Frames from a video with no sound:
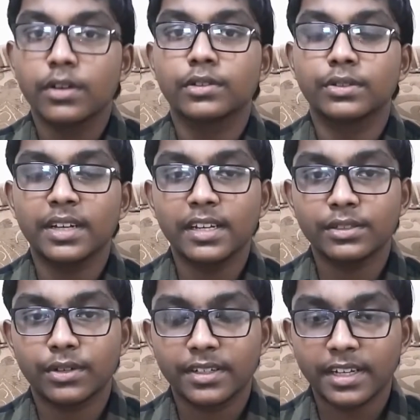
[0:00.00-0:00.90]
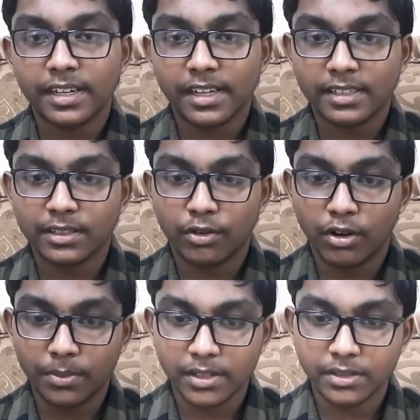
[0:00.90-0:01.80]
So he has to retain as the Home
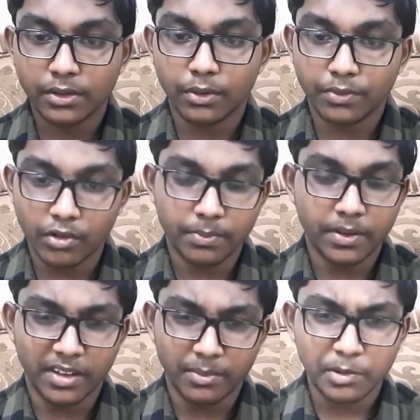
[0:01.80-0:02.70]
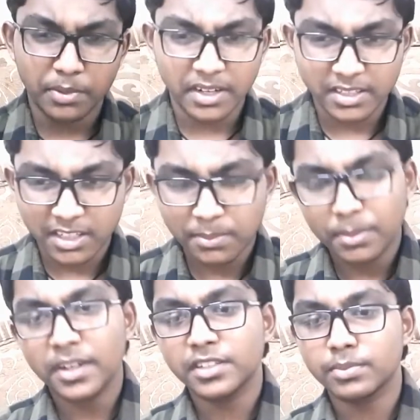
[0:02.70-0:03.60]
Minister of UP, but by a
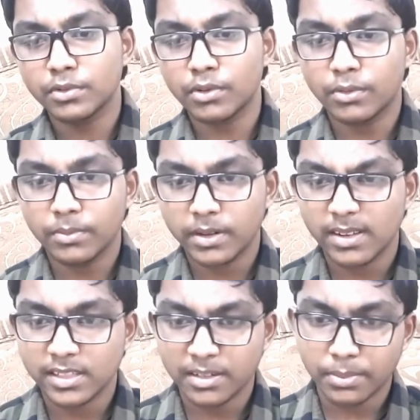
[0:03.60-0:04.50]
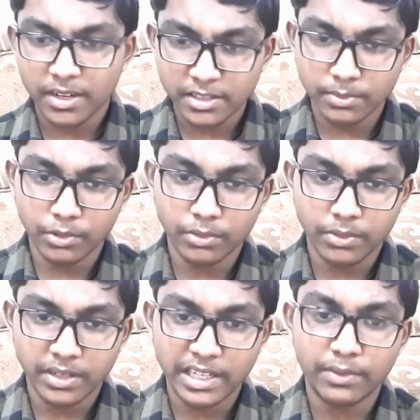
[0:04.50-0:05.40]
surprise move,
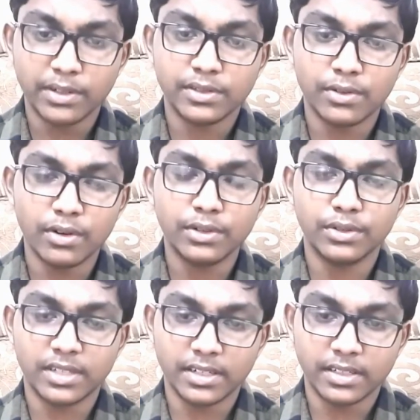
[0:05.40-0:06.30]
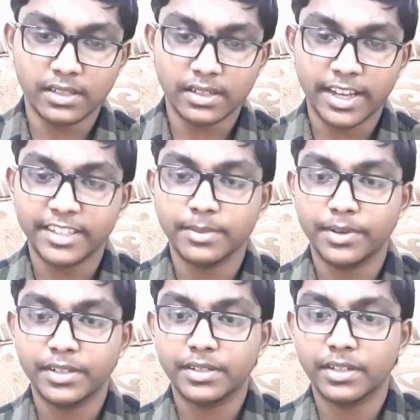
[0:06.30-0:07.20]
he was called to center as a
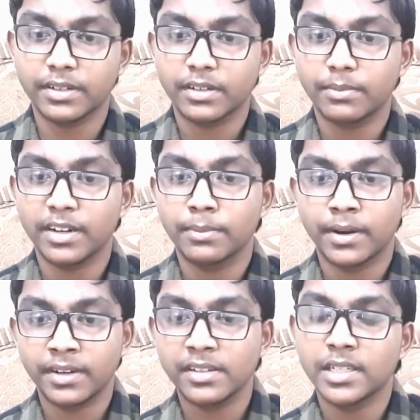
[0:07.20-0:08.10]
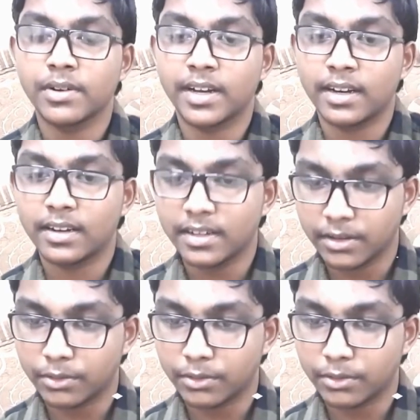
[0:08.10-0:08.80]
minister by Pandit Jawaharlal Nehru.